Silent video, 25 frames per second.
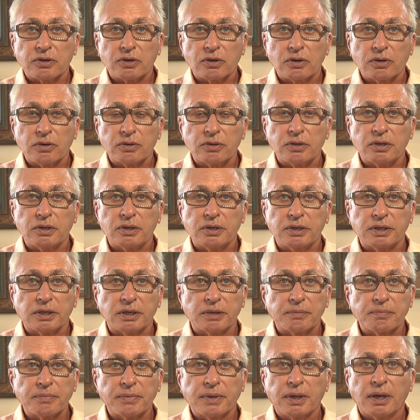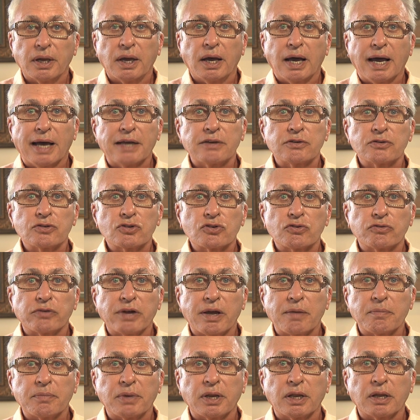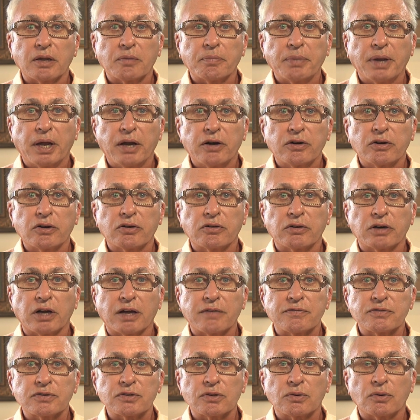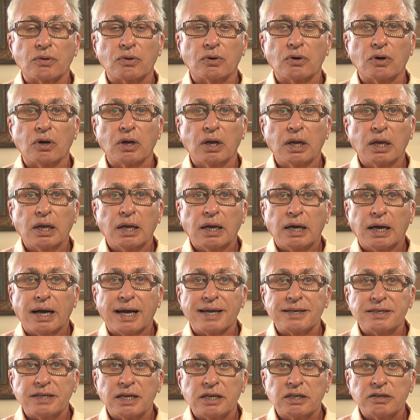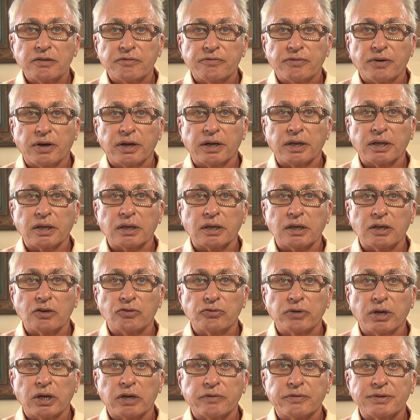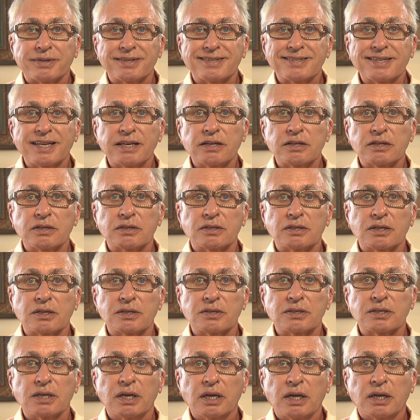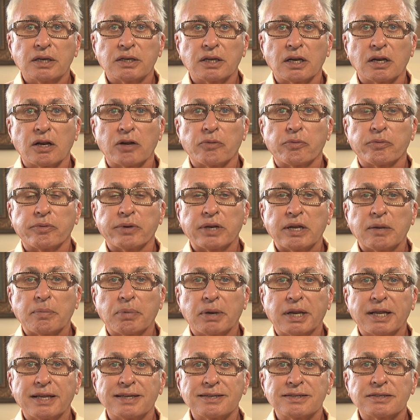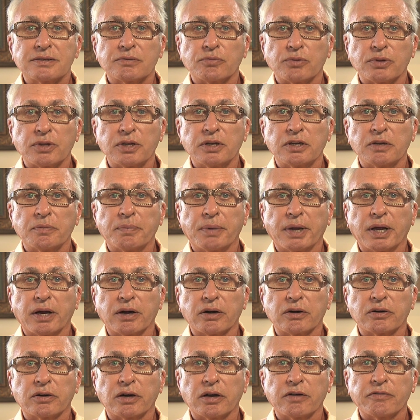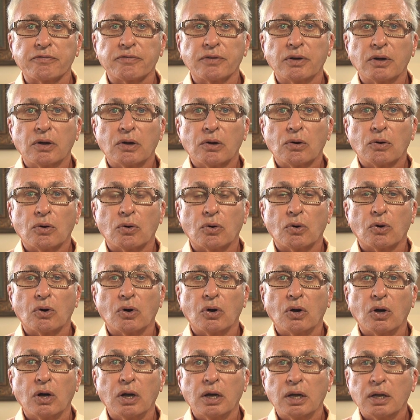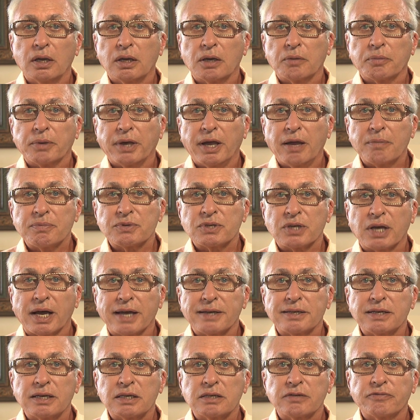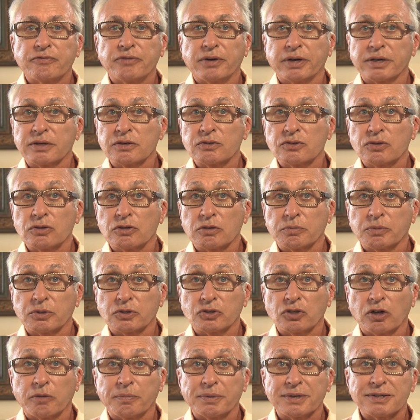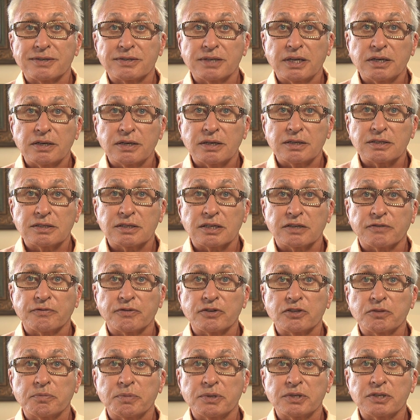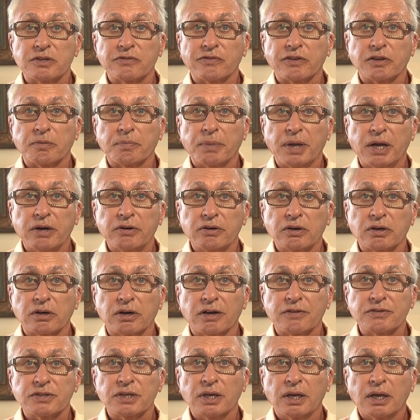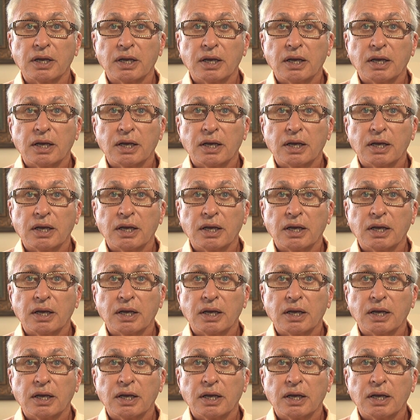included unscrambling paragraphs or identifying irrelevant sentences deliberately placed within a paragraph, or perhaps identifying suitable topic sentences for specific paragraphs,